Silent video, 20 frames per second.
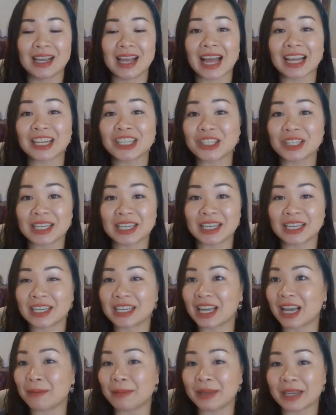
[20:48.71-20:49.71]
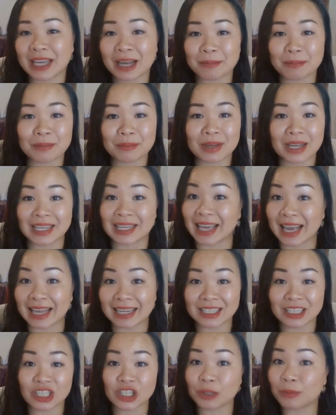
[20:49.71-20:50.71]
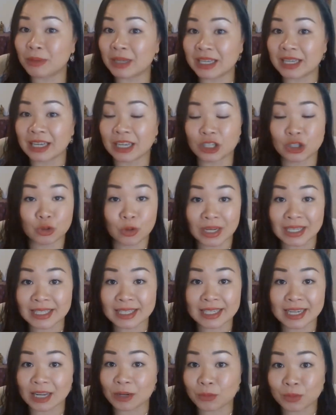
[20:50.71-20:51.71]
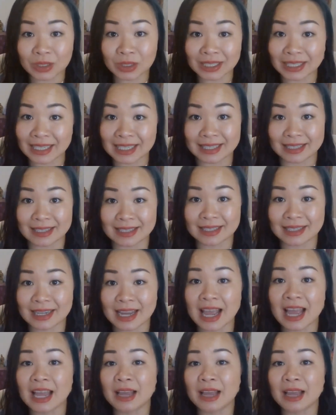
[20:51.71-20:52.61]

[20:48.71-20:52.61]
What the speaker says: actually coming up again to be addressed and released,